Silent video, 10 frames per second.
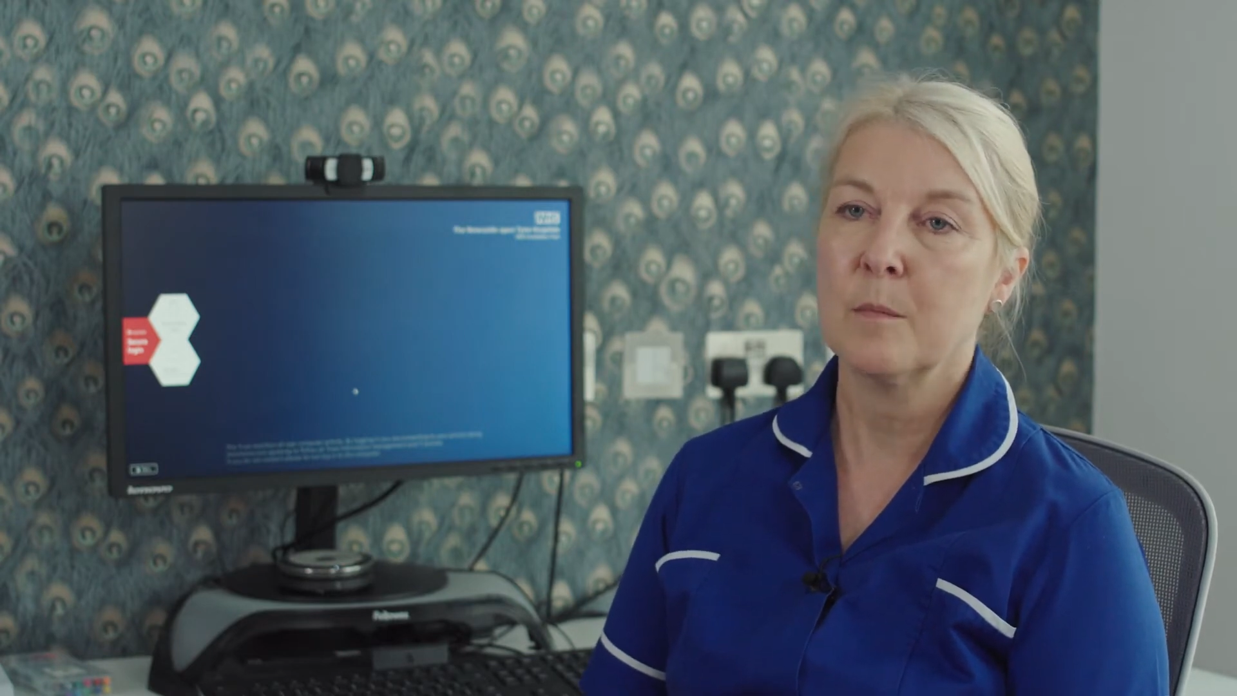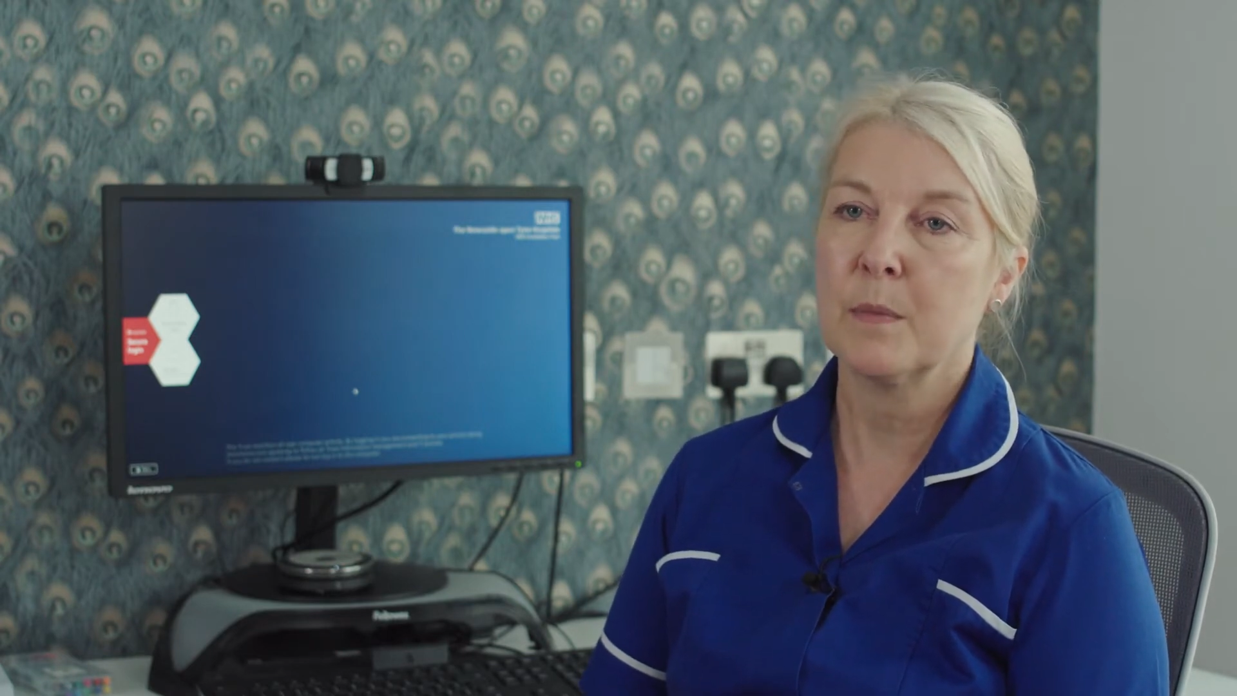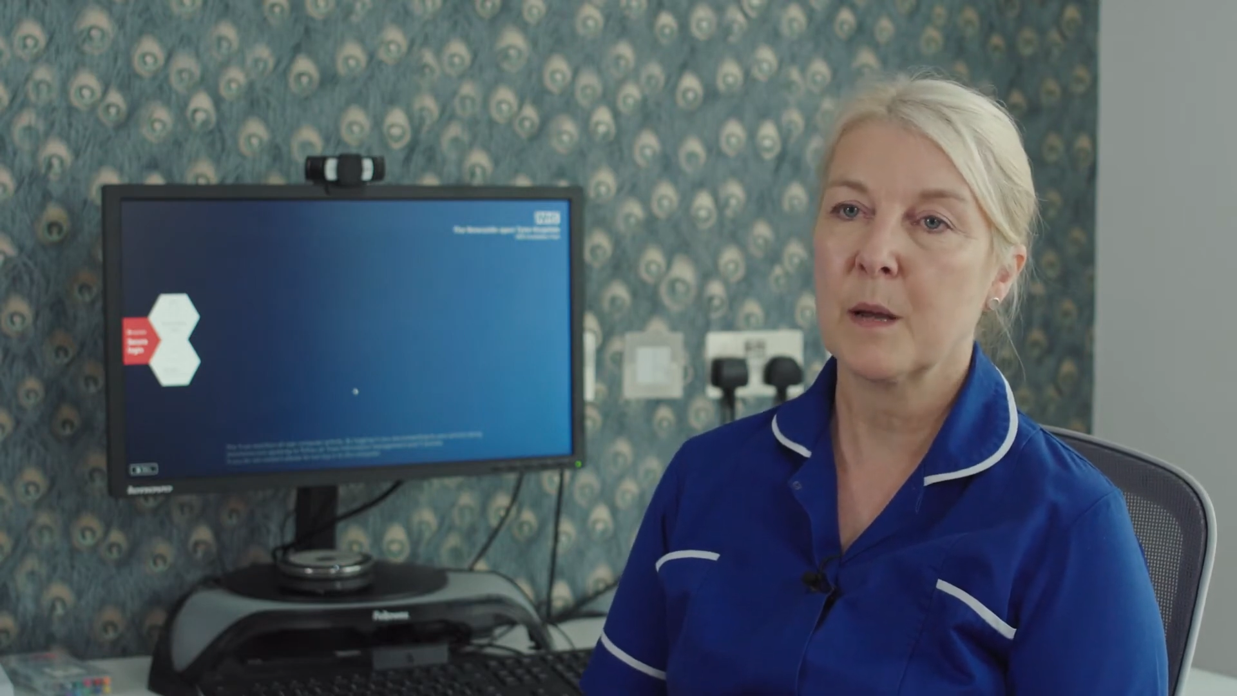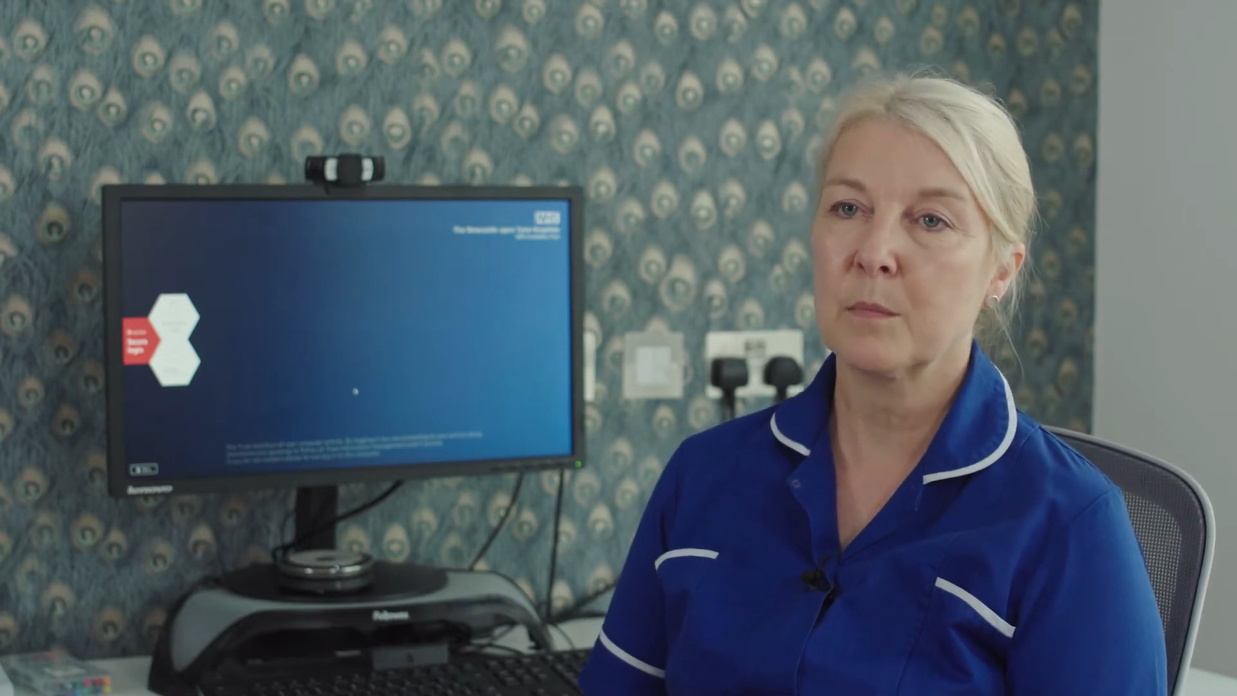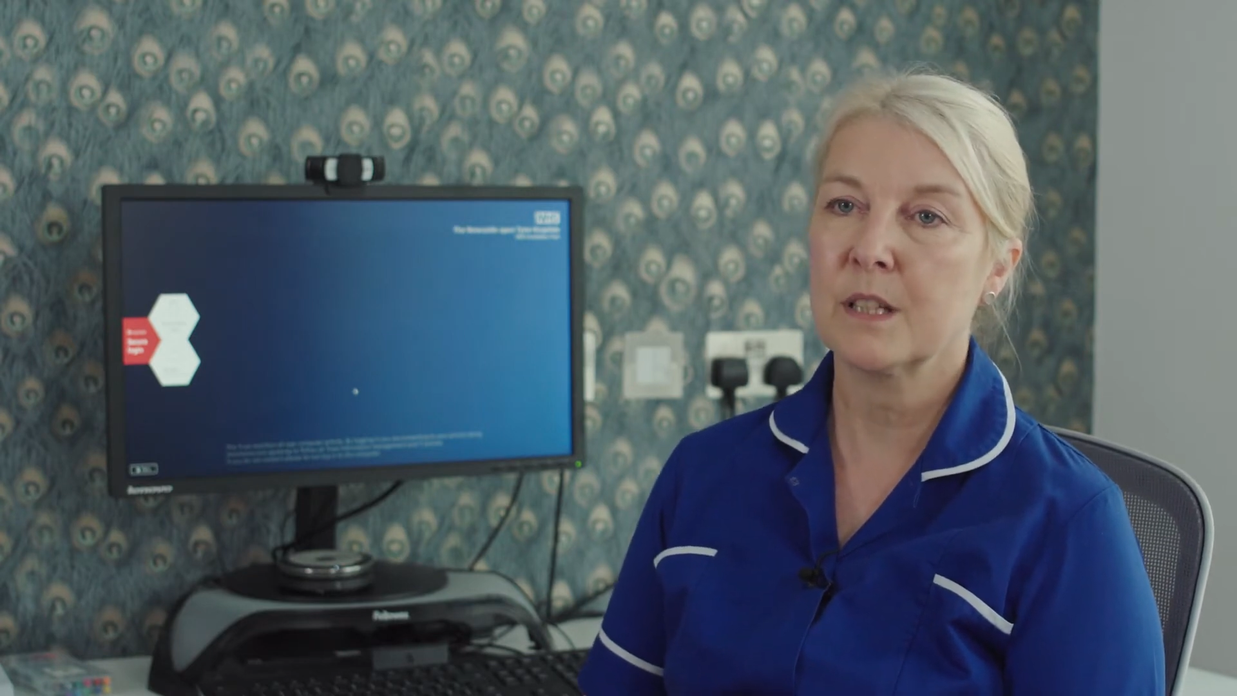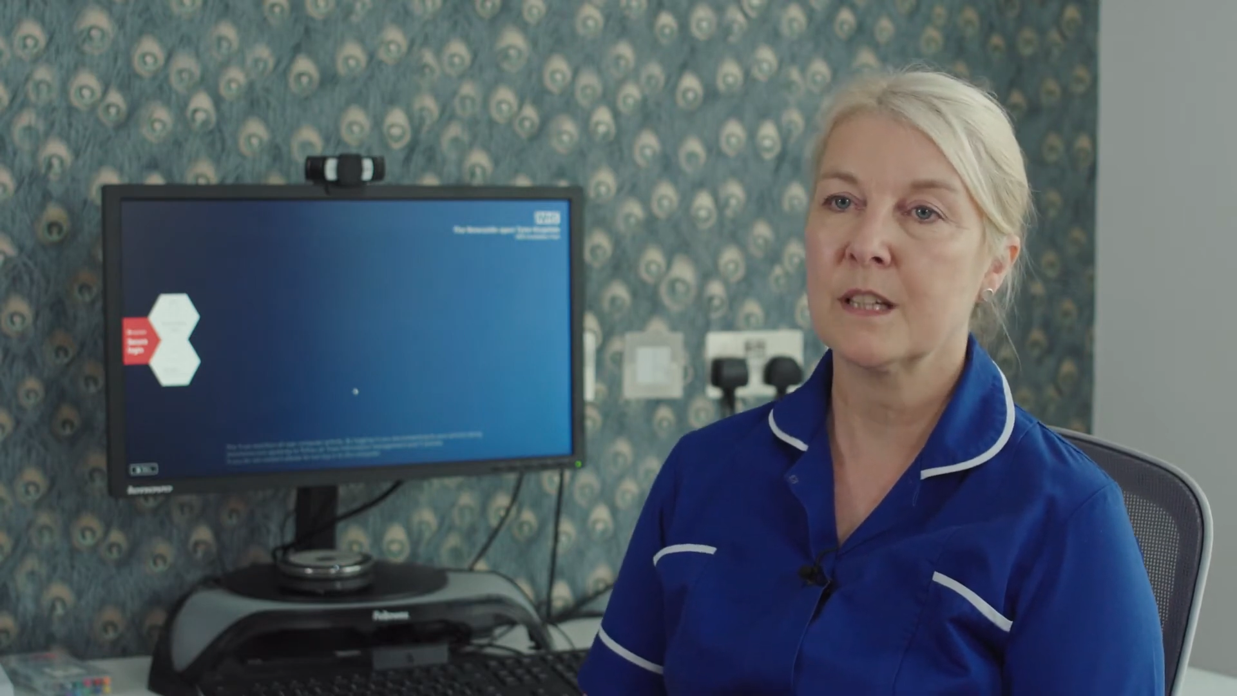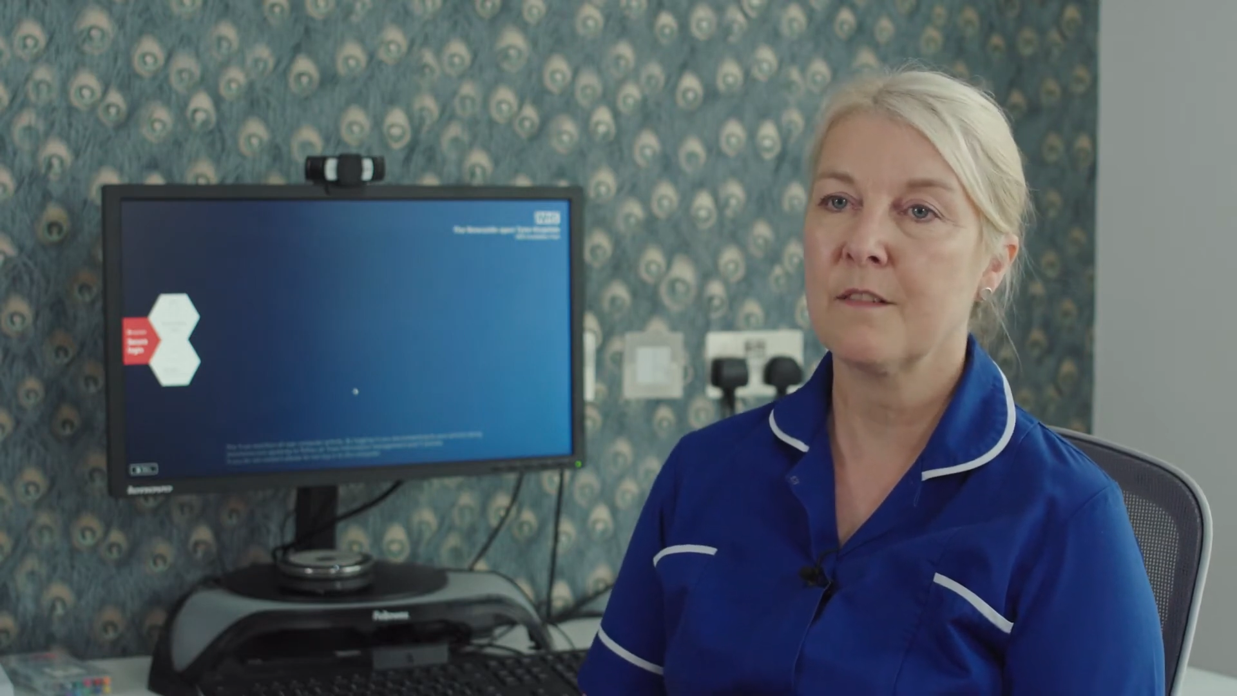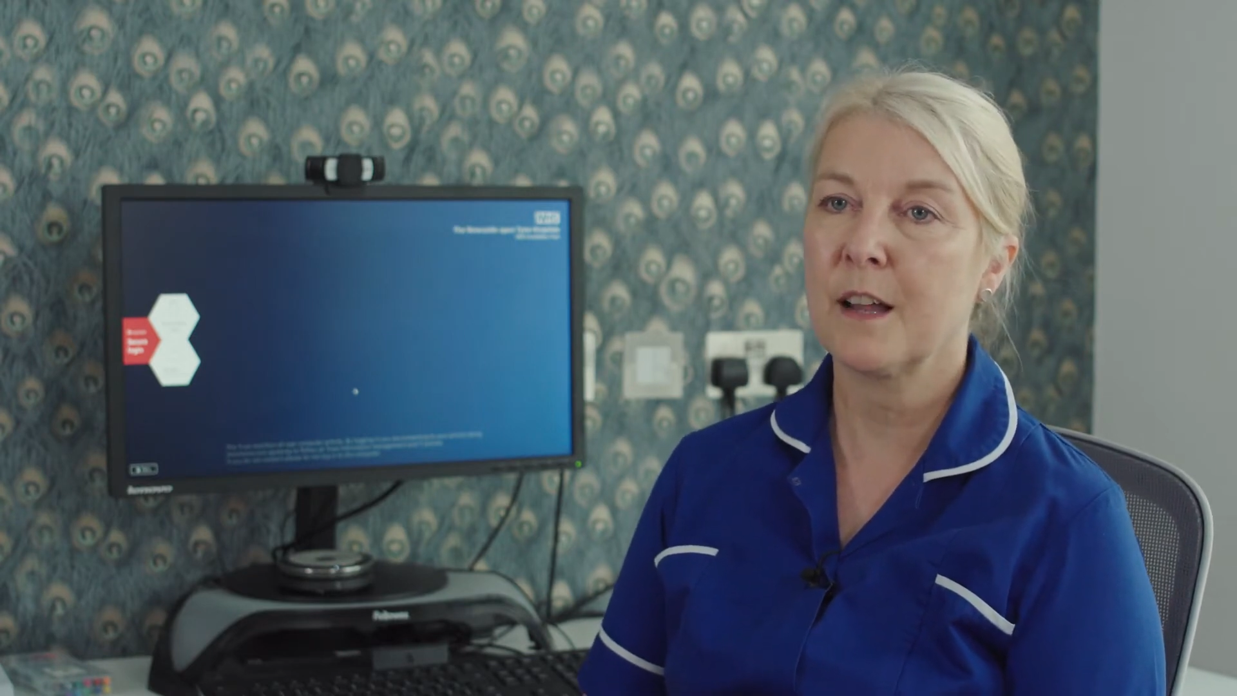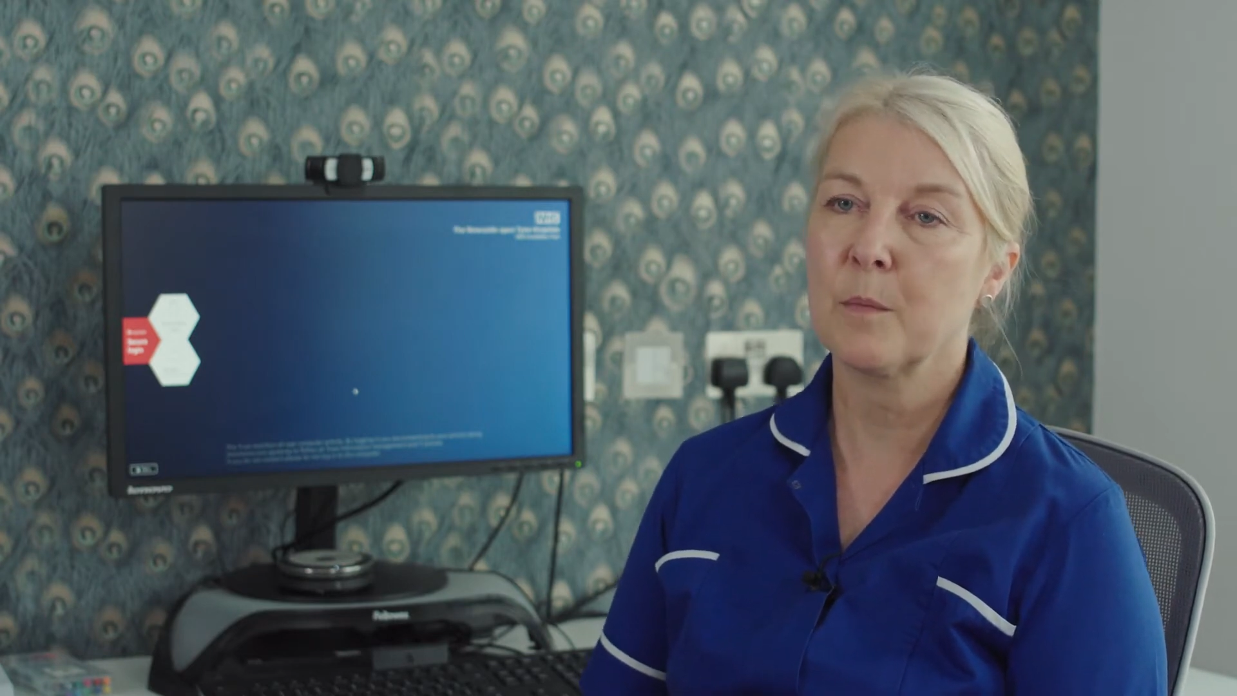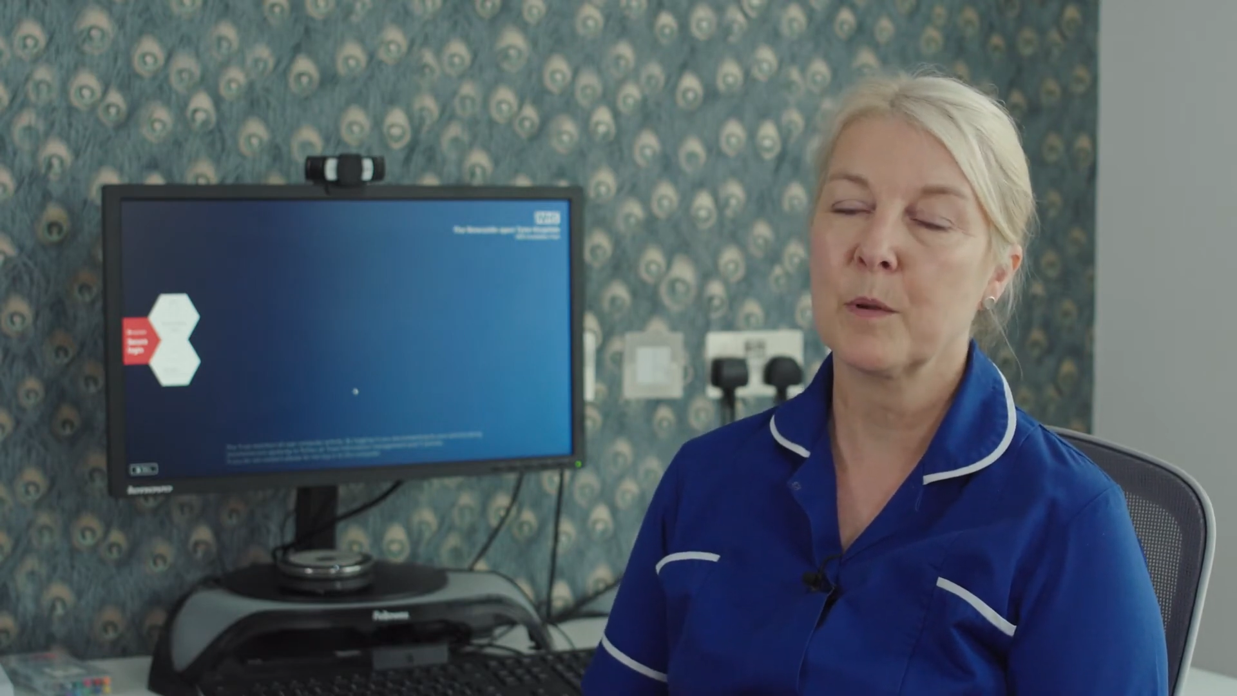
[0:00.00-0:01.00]
be able to
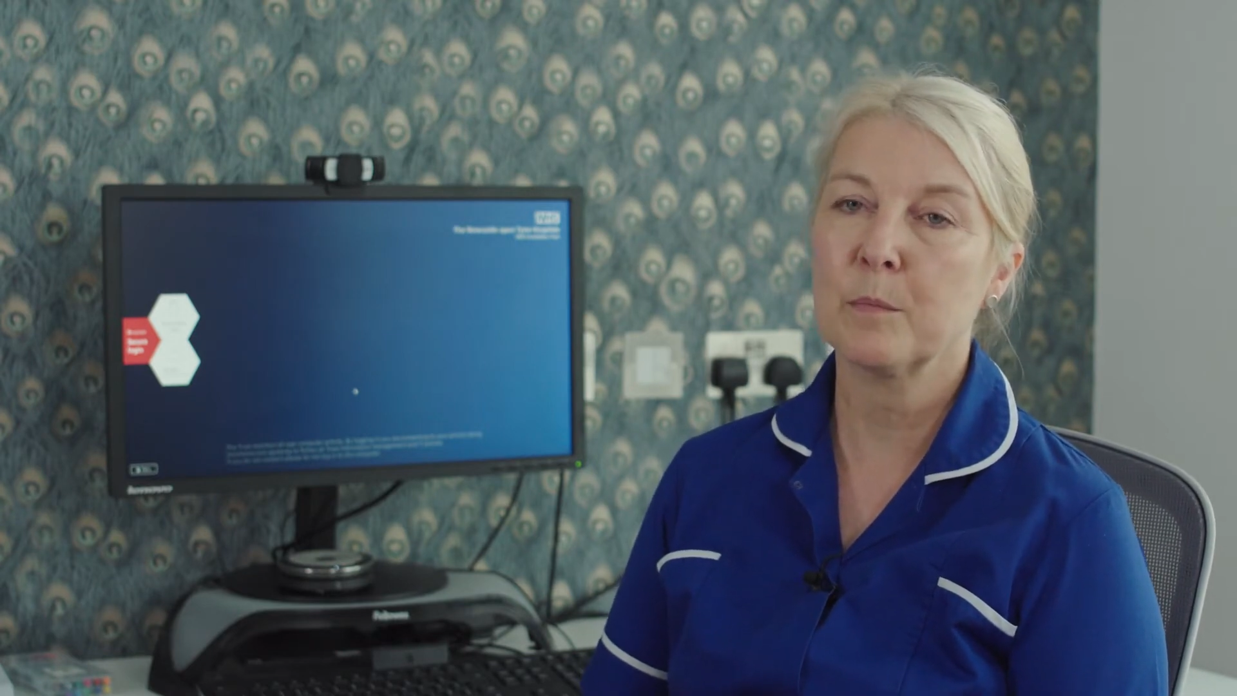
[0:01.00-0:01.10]
develop